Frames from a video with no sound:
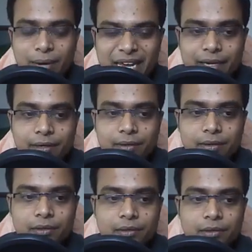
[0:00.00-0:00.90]
plane,
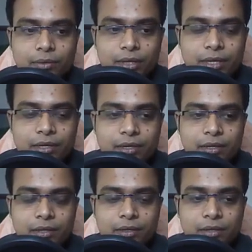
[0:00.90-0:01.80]
okay,
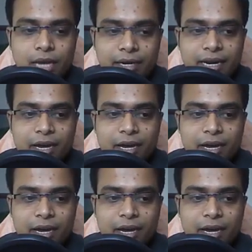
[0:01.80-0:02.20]
at